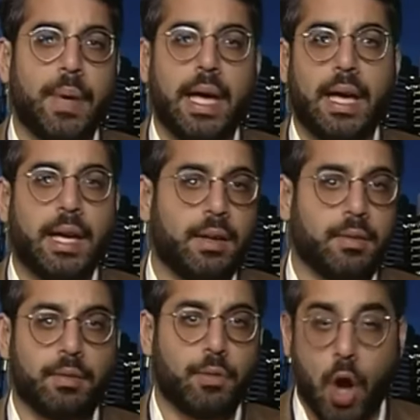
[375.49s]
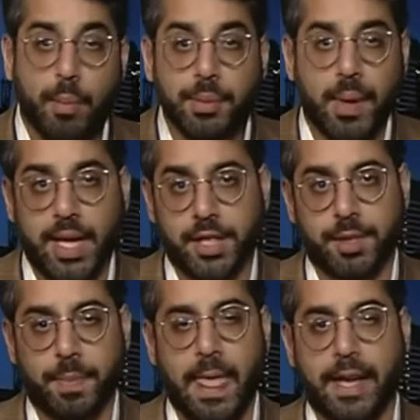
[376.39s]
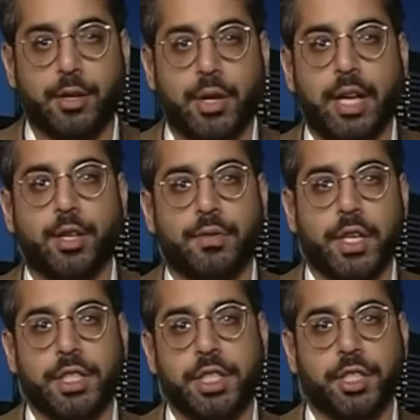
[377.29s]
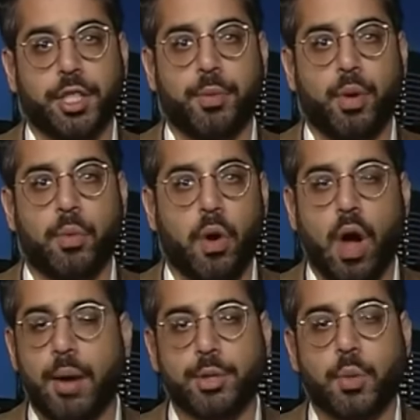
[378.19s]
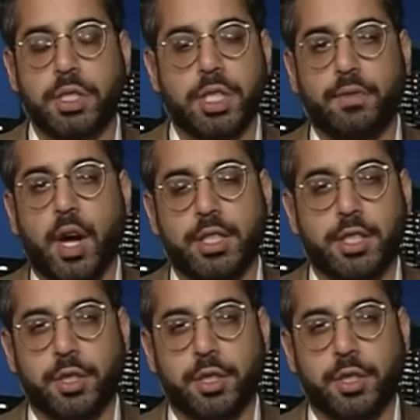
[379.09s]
being commonplace at UK universities to the point where I was once invited